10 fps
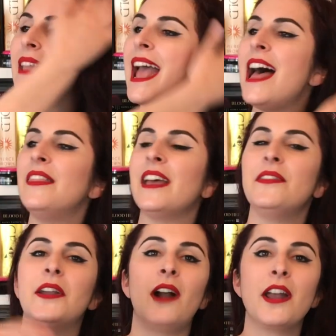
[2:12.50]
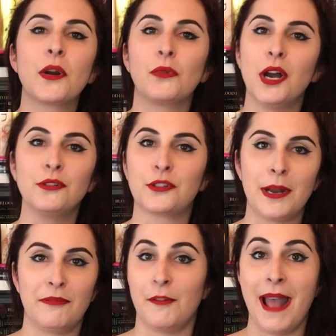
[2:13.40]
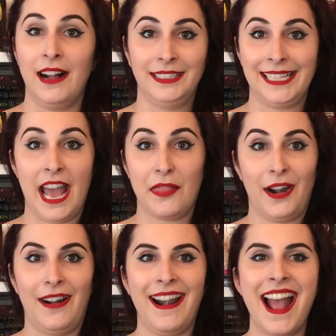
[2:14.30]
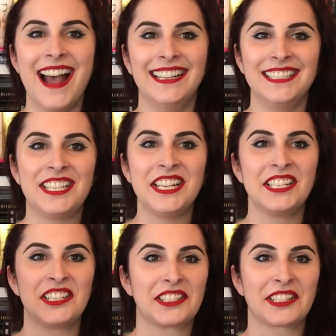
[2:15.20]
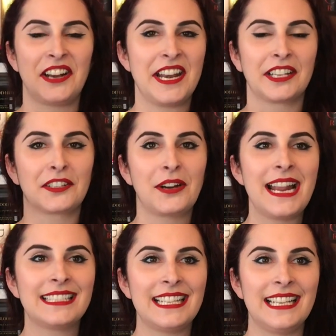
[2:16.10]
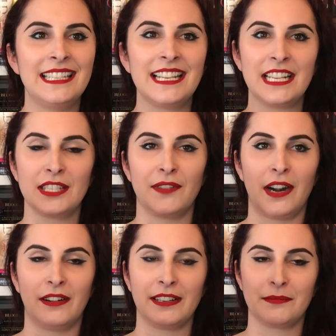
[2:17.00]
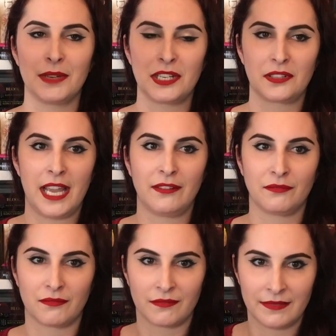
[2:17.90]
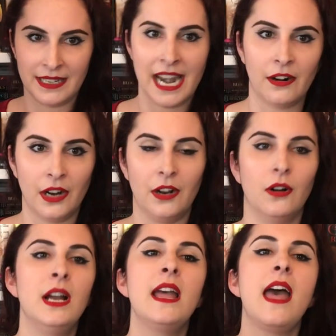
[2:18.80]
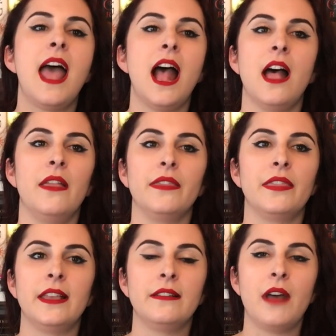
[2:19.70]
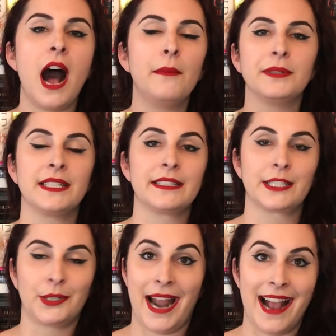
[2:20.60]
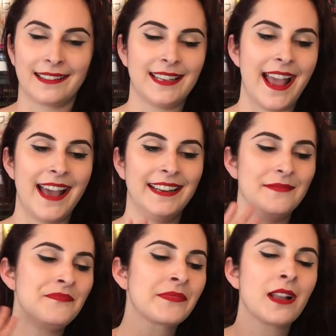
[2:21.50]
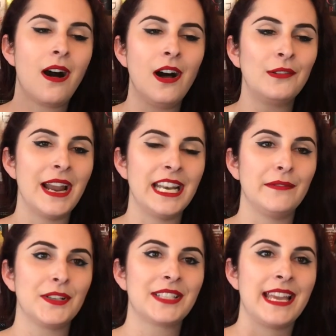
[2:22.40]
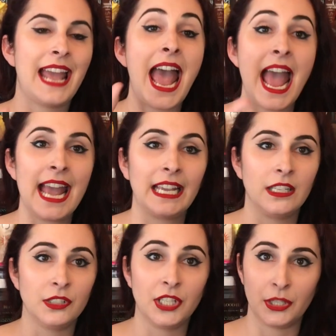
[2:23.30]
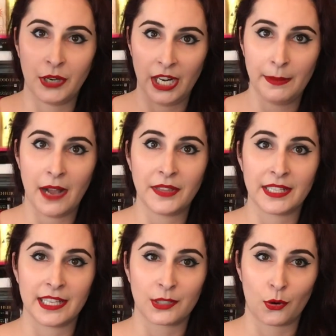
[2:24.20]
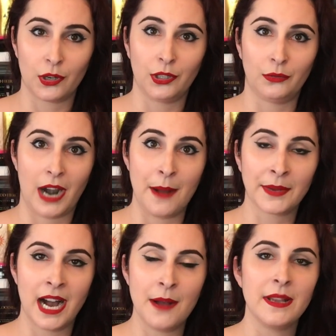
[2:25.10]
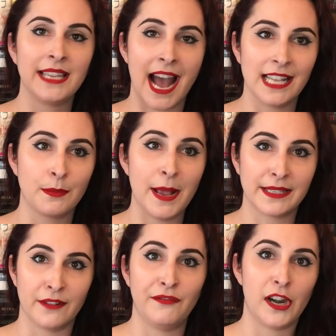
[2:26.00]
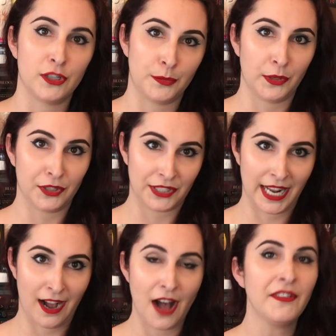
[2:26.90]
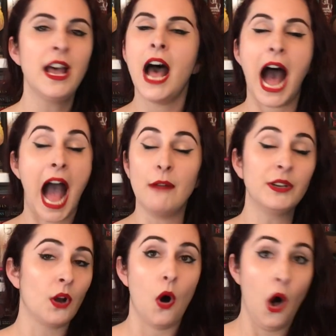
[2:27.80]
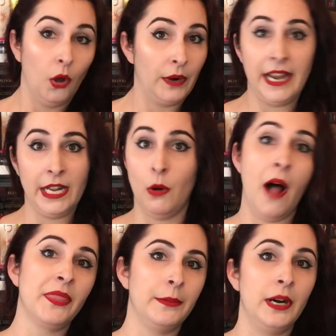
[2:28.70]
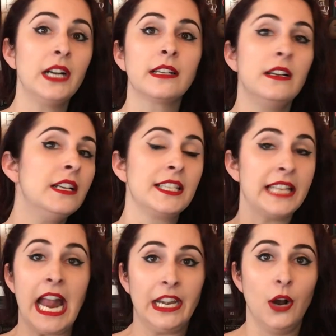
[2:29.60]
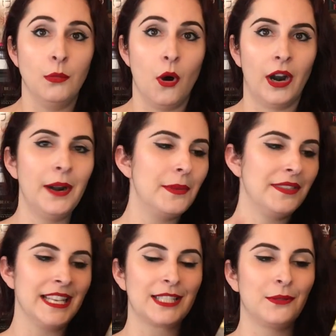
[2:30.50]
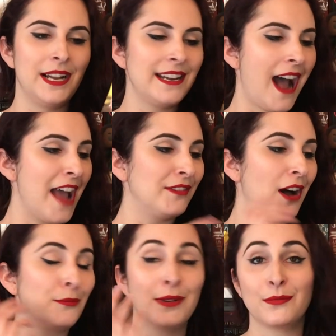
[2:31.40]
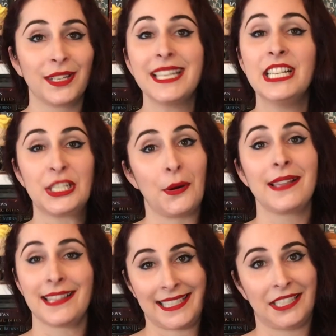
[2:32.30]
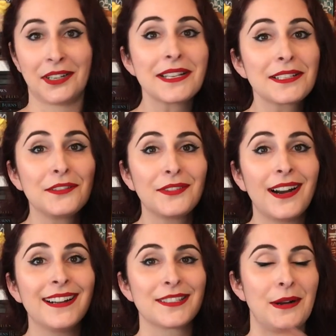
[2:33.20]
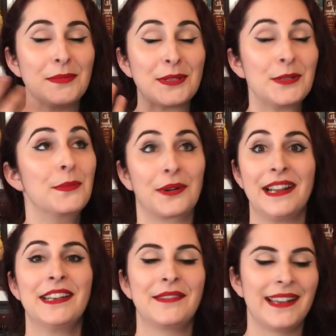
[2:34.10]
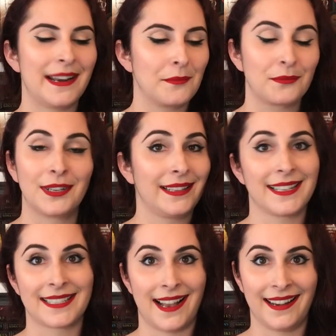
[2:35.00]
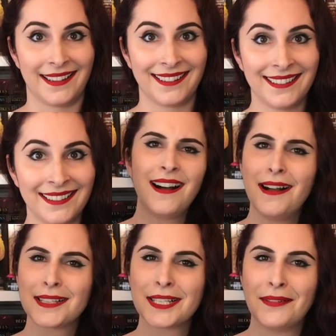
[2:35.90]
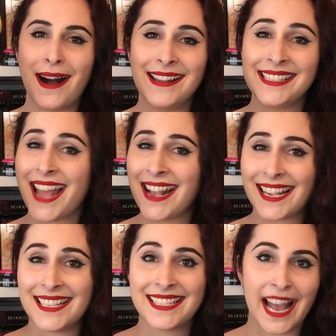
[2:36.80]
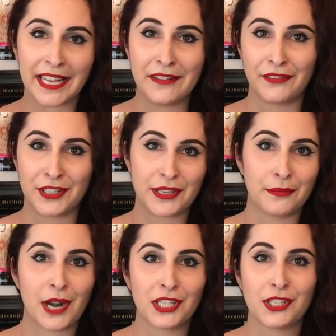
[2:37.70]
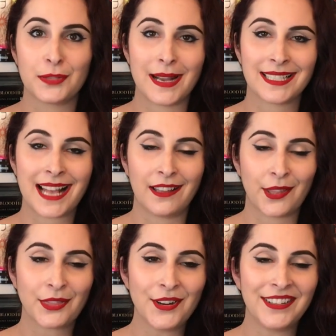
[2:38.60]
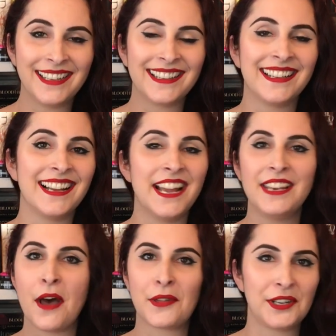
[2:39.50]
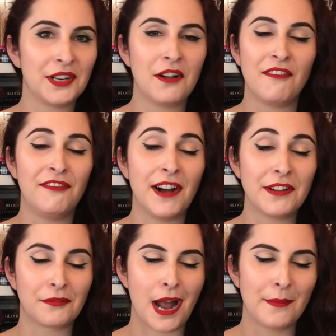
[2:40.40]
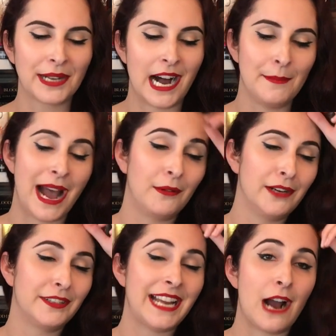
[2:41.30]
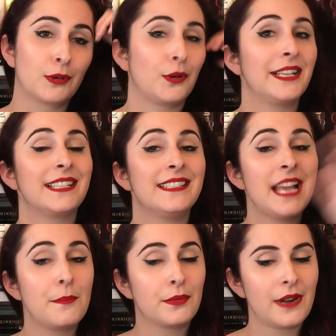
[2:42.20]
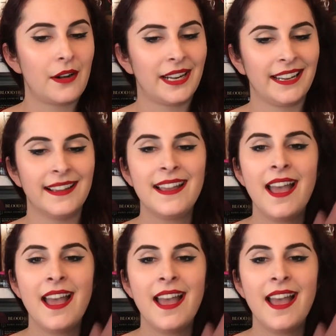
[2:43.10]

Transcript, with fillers: And then they're on a road trip from hell together. And she's just kind of crazy and he's very much like narrow and opposites attract. And already if you said, hey, did you hear about this historical rom-com? Yeah, it's based on Ferris Bueller's Day Off. I would already want the book. Say no more, but this one, I've been really enjoying this series so far, so I'm super into it and I'm really excited. Also on deck is Second First Impressions by Sally Thorne, another fun rom-com. However, now we're going contemporary.